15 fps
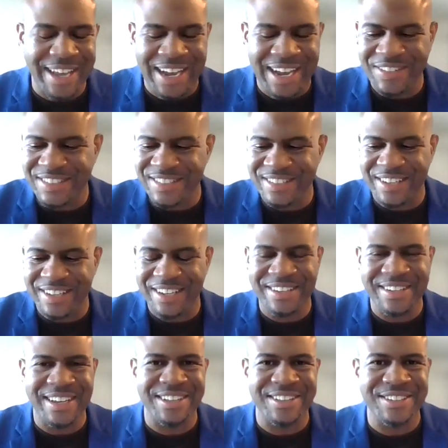Obviously,
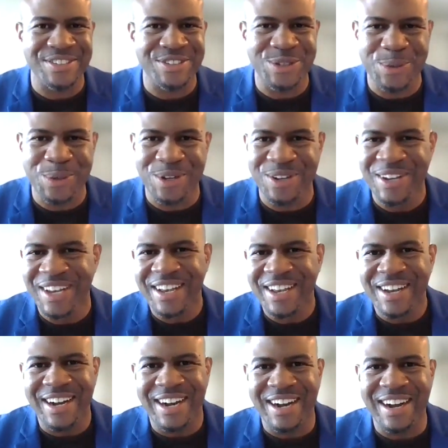Nicholas, you will
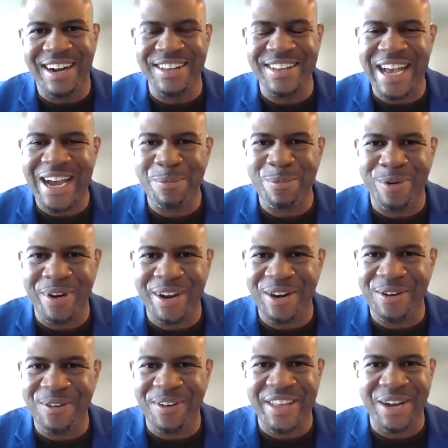elaborate
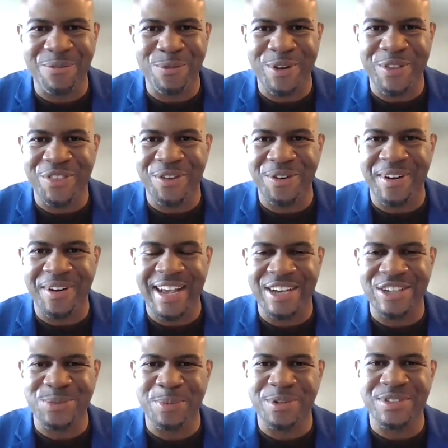on that with your
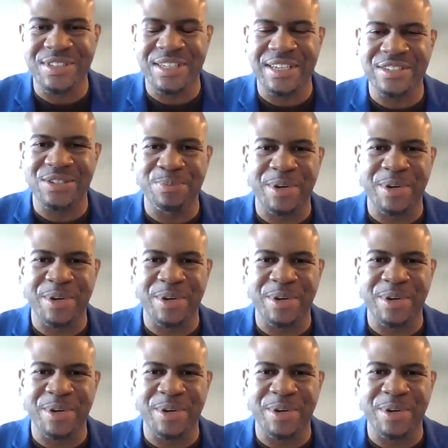expertise,